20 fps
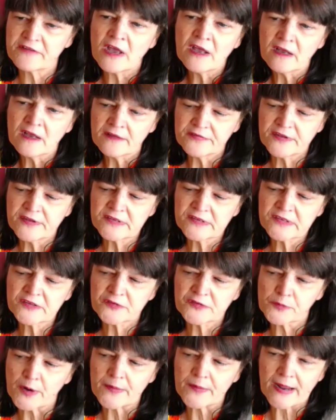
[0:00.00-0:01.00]
this is
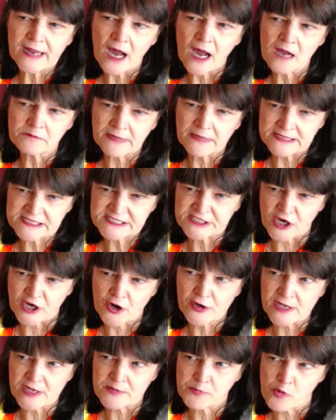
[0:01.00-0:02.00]
where I got my
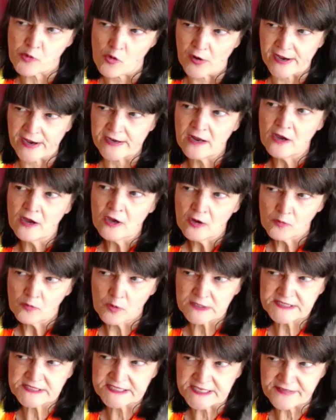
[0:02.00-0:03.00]
starting point,
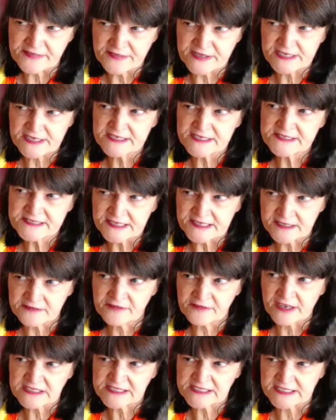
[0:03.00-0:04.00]
was in this
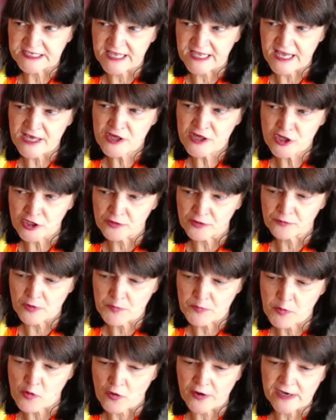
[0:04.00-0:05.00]
investigation
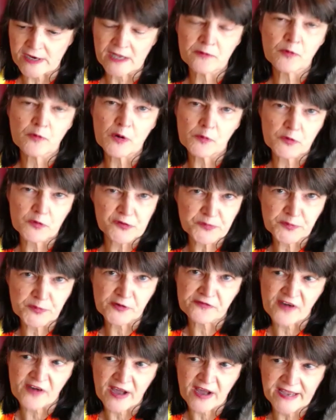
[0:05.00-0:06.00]
report and what was
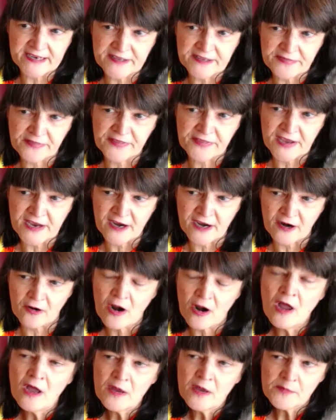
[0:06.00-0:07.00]
provided there
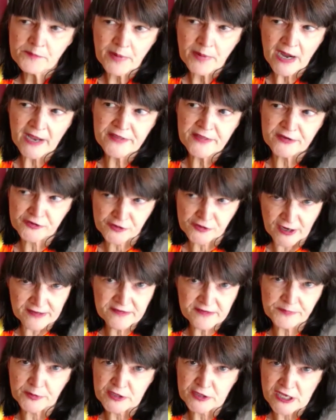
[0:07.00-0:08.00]
by the
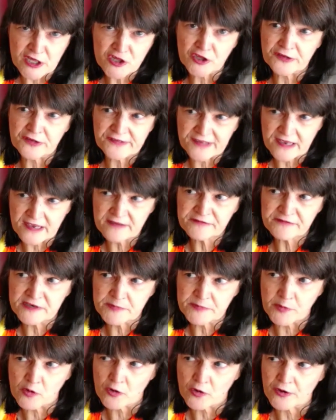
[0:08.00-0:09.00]
Transportation Safety
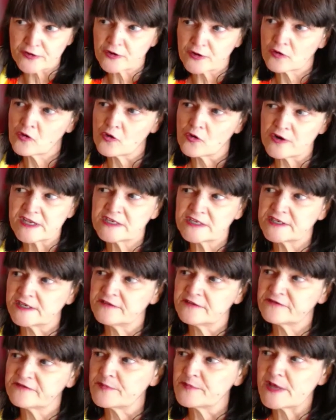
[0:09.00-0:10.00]
Board, according to
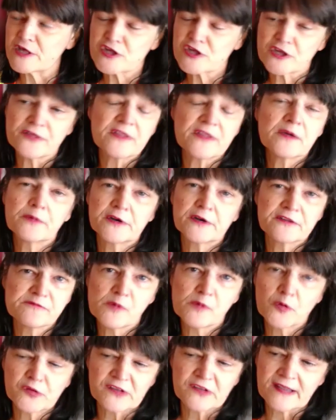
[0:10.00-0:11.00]
information they would have
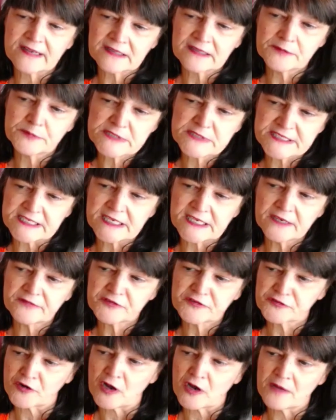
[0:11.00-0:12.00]
most likely received
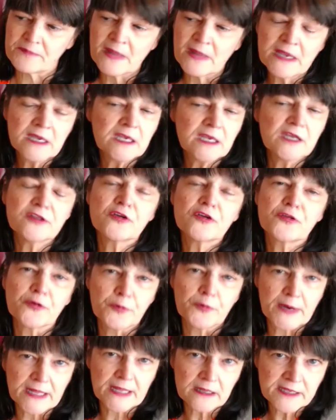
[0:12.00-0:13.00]
from either the
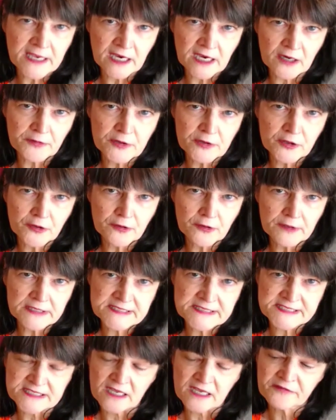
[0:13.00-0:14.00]
rail carrier
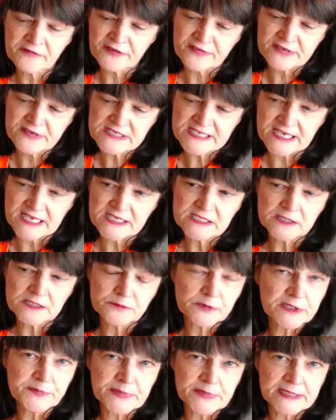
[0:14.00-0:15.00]
itself, in this case it
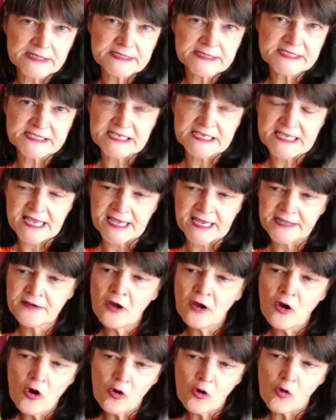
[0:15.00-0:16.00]
would have been CN,
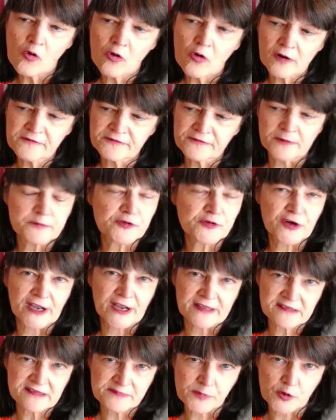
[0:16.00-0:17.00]
or from
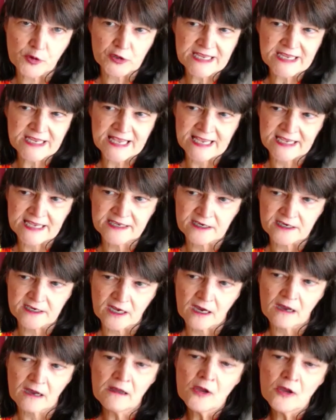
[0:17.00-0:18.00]
Transport
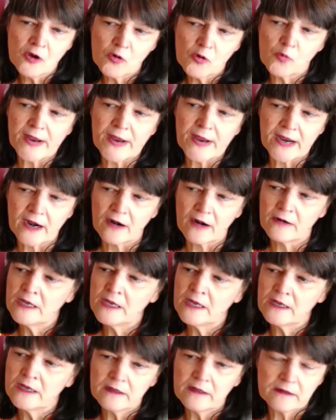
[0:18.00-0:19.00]
Canada, where
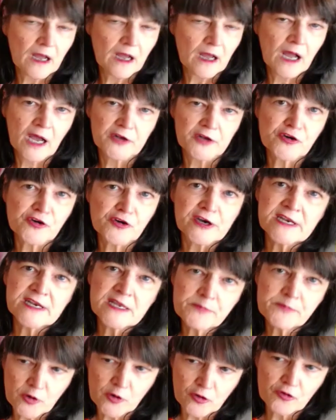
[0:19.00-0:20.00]
training
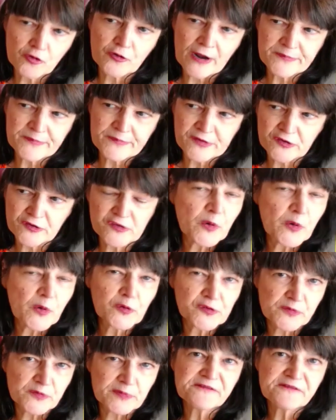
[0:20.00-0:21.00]
programs are supposed
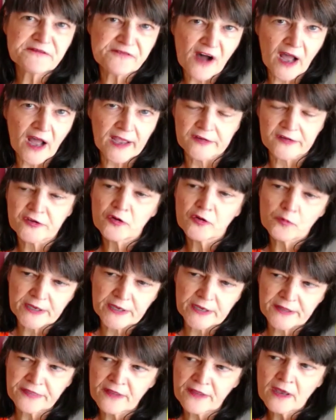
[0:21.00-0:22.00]
to be filed
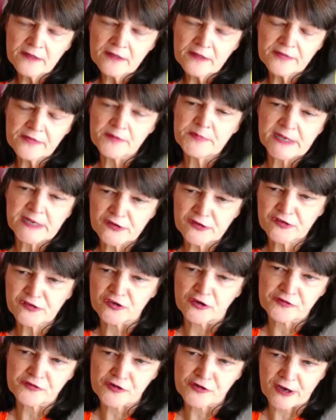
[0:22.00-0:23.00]
with the Minister
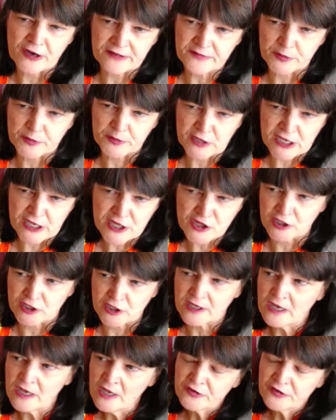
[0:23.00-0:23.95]
of Transportation.